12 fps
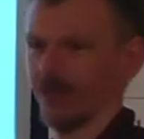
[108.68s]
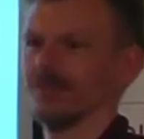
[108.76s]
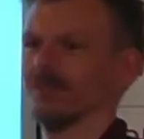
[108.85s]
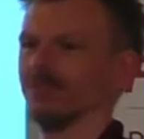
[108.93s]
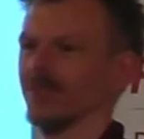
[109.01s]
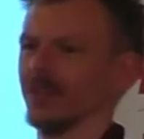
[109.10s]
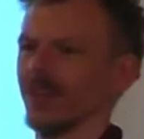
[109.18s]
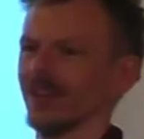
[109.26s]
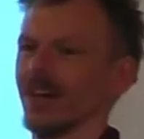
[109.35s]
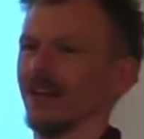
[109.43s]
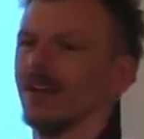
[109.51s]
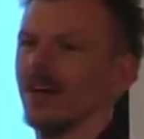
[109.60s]
I'll move that
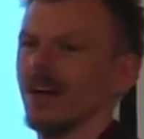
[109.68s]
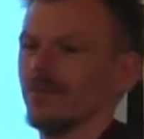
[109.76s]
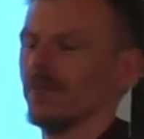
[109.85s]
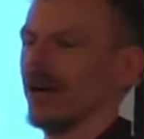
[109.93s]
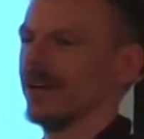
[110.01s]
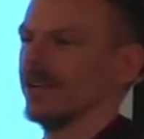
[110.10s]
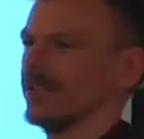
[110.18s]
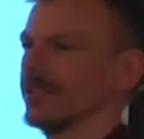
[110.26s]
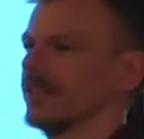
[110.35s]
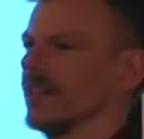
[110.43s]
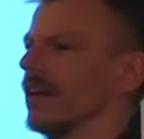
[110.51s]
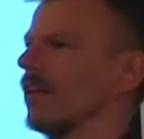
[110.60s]
down,
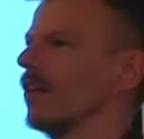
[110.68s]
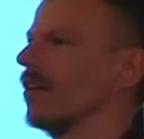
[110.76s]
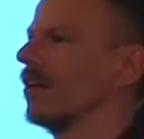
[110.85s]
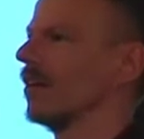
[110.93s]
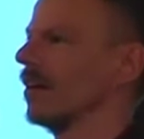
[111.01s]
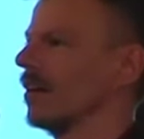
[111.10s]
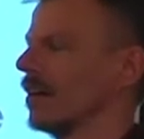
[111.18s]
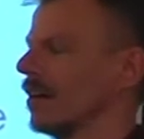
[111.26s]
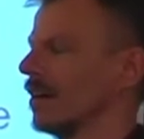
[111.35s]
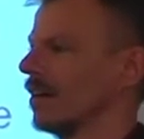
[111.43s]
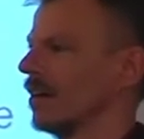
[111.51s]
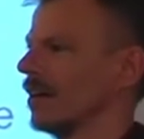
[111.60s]
binaries that
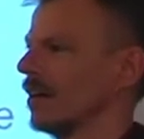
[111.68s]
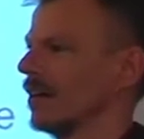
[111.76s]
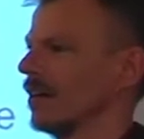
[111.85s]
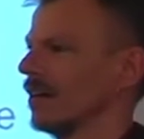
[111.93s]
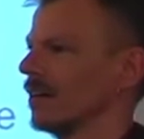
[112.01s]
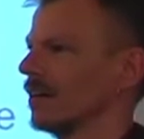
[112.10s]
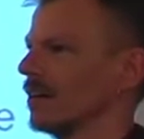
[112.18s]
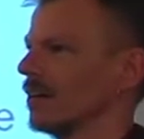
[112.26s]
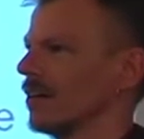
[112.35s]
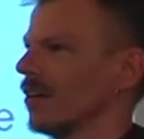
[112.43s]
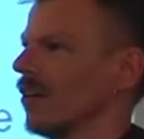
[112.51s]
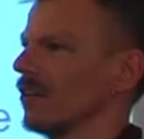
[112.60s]
are
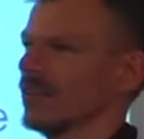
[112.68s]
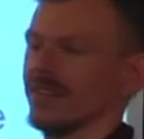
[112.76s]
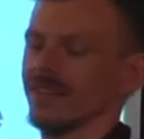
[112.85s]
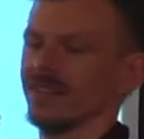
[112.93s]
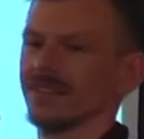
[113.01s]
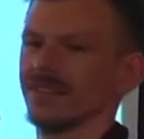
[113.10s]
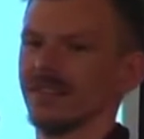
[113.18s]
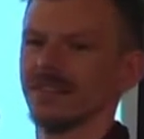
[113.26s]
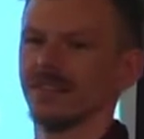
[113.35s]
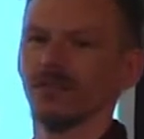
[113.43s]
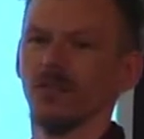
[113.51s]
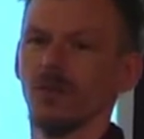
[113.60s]
larger than
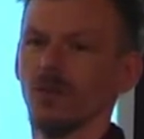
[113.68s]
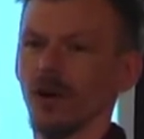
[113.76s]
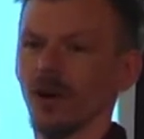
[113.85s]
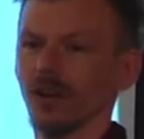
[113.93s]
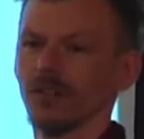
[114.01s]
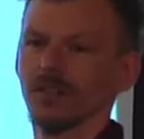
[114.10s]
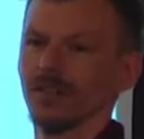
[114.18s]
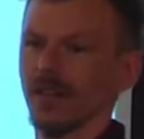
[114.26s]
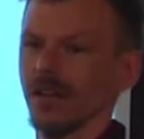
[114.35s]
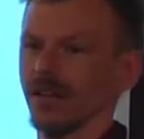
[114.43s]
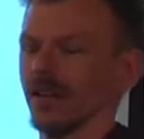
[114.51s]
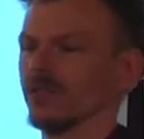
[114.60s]
64 words,
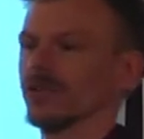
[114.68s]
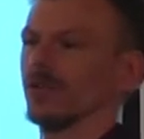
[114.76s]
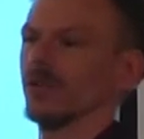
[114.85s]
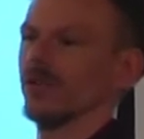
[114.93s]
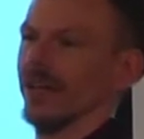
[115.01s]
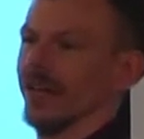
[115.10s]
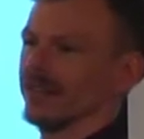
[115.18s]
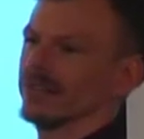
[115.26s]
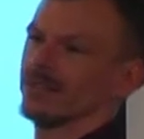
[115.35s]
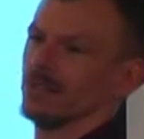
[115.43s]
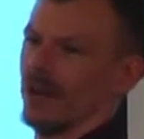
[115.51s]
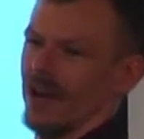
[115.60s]
and they are stored
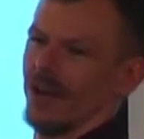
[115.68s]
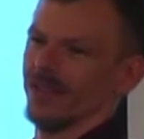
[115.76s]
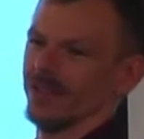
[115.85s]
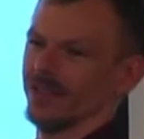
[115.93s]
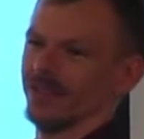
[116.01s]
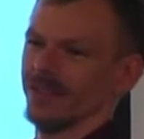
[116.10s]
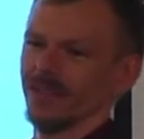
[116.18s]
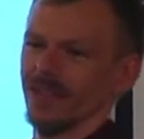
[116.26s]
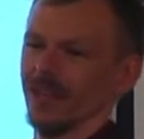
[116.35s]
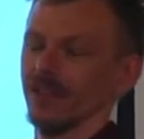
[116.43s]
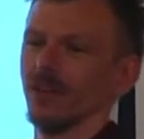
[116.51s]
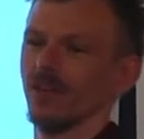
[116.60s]
elsewhere, so to
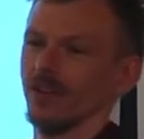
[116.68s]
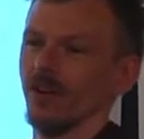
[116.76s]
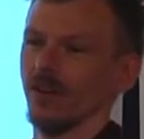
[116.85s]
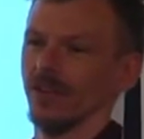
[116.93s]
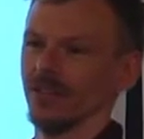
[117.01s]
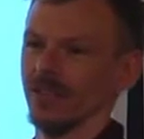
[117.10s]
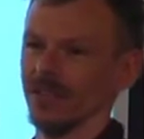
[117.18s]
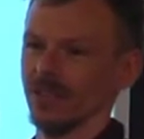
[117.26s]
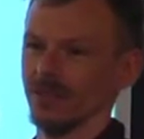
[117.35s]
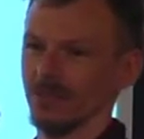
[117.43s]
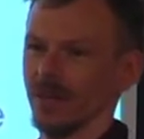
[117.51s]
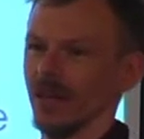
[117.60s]
say, not on the
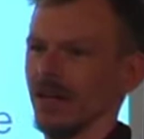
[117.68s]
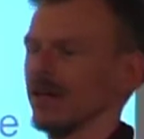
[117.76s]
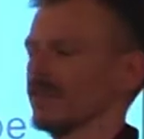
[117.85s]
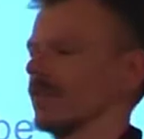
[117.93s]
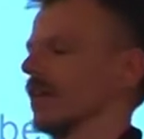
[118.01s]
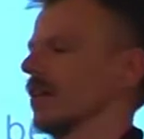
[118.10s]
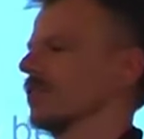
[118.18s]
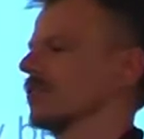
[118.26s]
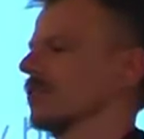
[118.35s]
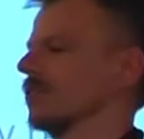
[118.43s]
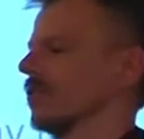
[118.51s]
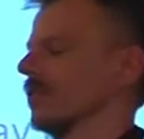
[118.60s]
heap. So they are
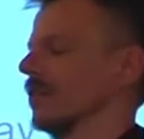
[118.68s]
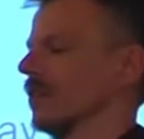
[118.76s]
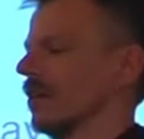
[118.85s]
stored